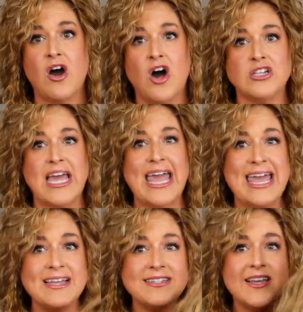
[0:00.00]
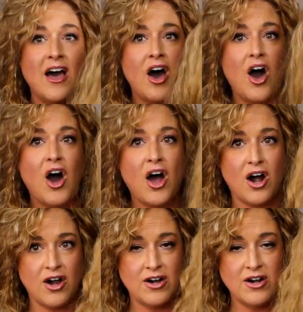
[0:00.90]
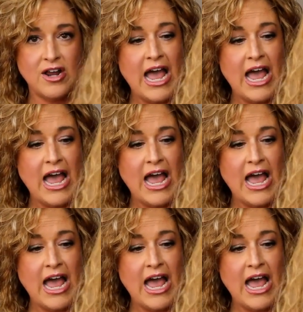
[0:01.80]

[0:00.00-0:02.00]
called 8R.